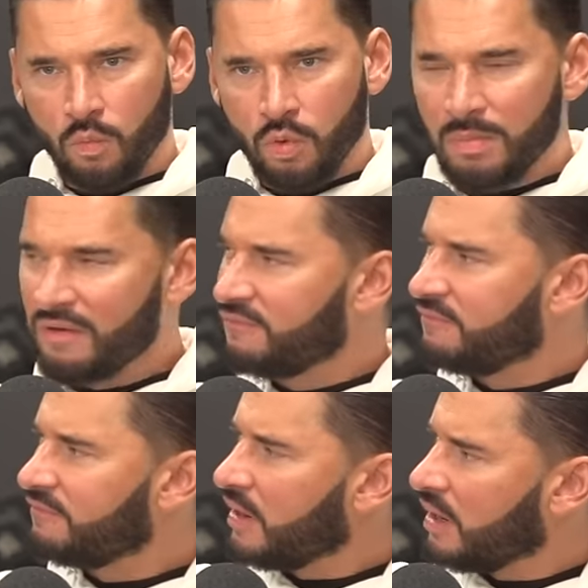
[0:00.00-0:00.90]
What about,
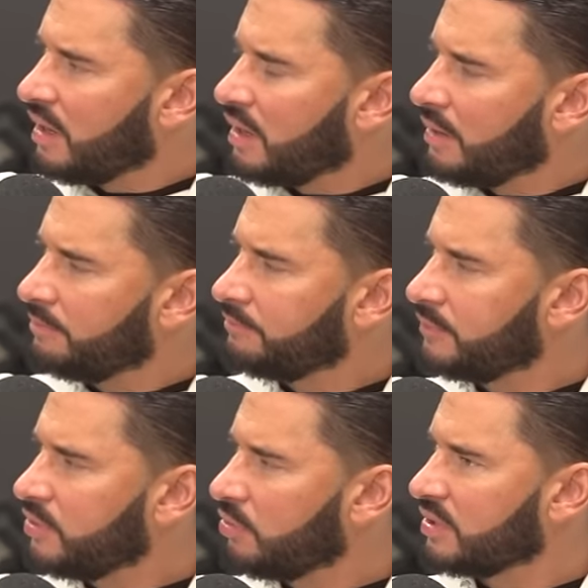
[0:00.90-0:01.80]

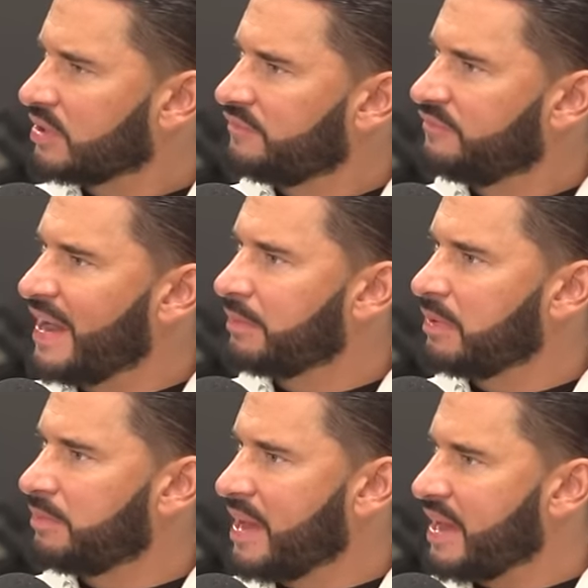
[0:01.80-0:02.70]
like
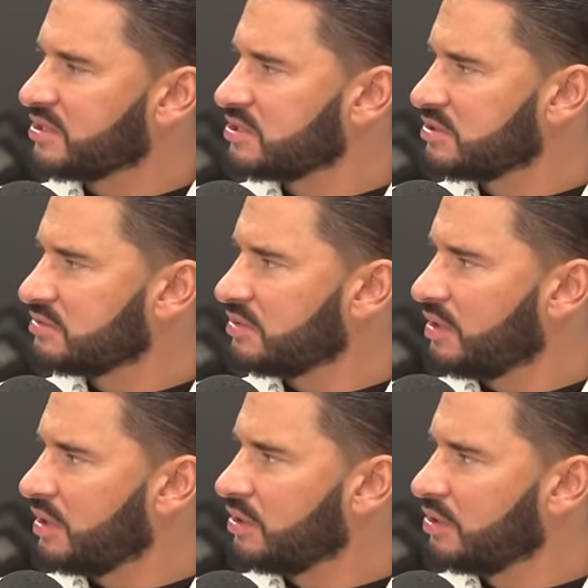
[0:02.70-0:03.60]
vitamin packs? Are they